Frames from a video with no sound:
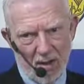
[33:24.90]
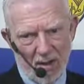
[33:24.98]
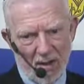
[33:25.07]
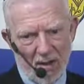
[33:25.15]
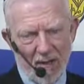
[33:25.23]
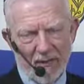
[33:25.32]

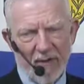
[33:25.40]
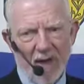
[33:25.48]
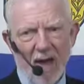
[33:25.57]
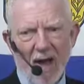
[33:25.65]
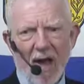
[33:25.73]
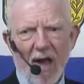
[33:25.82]
And then
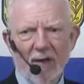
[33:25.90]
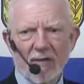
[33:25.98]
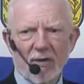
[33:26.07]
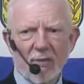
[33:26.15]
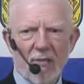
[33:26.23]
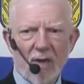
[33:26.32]
I have
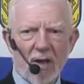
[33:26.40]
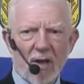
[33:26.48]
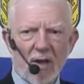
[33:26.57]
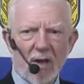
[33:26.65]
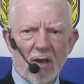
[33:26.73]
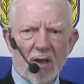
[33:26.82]
to
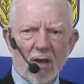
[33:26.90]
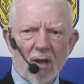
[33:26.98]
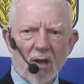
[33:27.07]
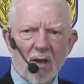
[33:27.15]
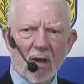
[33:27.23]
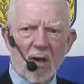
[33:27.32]
be
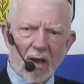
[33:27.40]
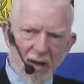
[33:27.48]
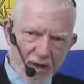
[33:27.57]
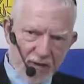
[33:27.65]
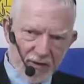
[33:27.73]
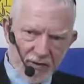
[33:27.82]

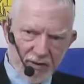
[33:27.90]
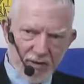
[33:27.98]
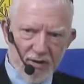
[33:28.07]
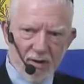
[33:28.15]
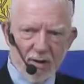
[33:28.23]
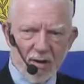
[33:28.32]
cleansed
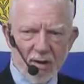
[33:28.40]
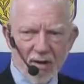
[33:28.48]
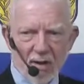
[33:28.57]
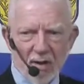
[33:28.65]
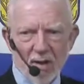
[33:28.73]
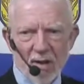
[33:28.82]

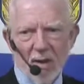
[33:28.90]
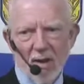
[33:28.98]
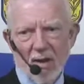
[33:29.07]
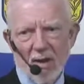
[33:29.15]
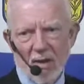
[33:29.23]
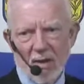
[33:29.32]

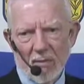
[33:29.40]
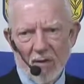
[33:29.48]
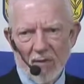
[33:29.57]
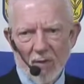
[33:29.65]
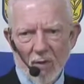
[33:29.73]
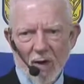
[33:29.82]

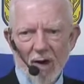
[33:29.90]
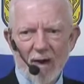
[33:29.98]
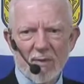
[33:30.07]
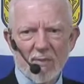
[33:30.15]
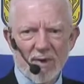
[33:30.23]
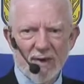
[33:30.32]
before I
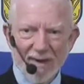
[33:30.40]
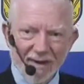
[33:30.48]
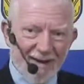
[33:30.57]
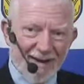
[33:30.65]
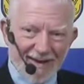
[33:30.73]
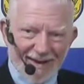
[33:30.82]
can be
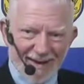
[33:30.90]
clean.